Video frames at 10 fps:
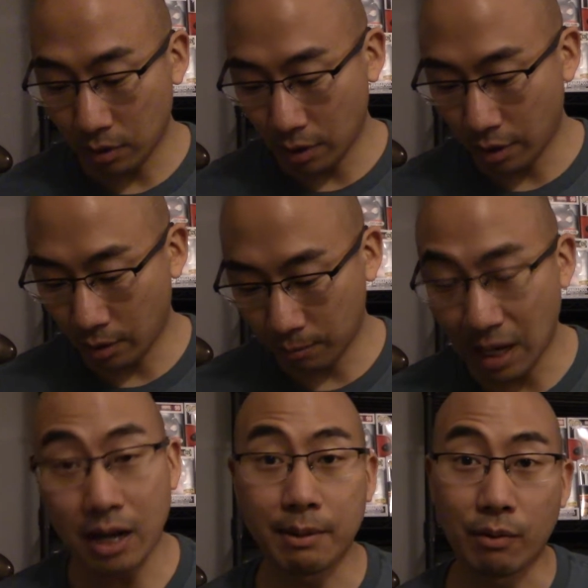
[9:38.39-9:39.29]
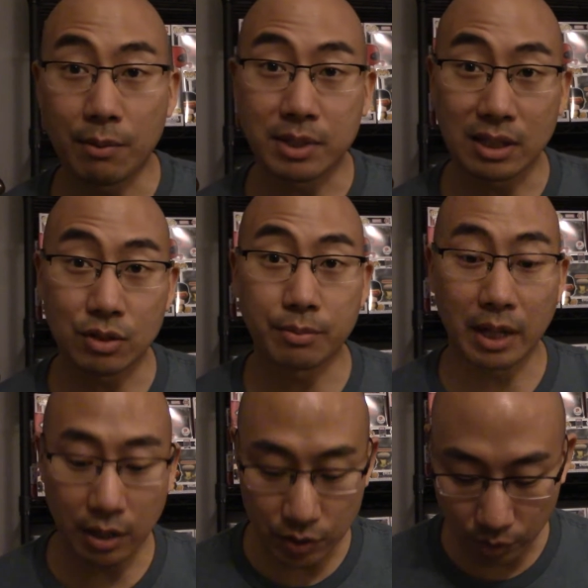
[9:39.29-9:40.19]
Not on my website, these will be
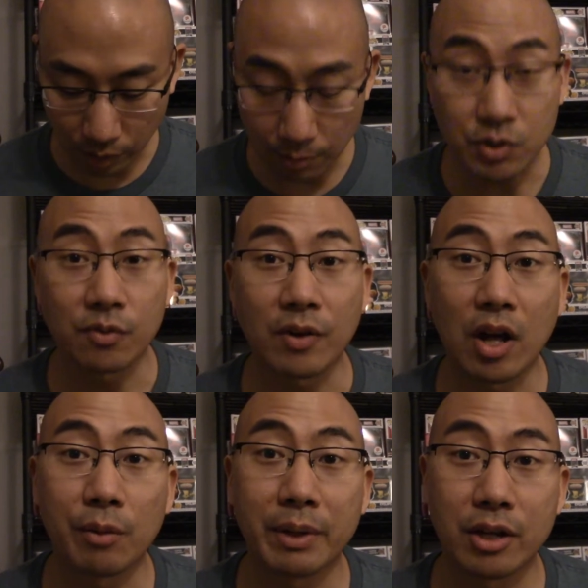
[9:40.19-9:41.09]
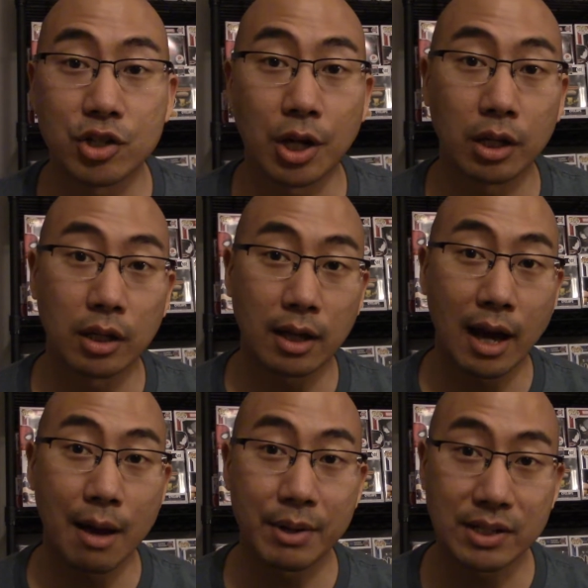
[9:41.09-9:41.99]
on Instagram. So follow me at Jangy
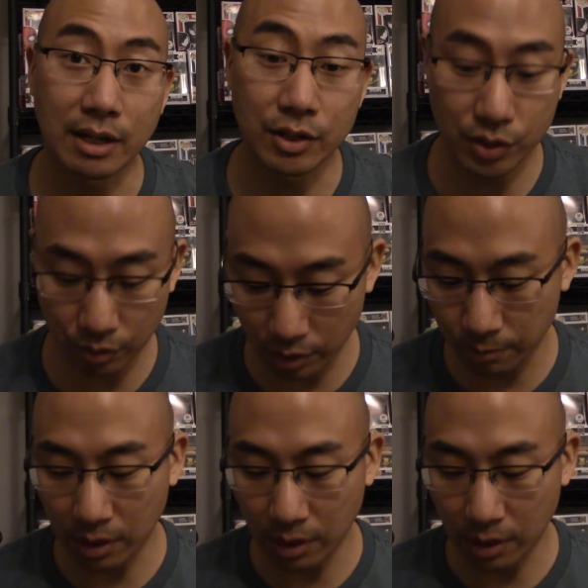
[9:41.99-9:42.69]
Comics on Instagram.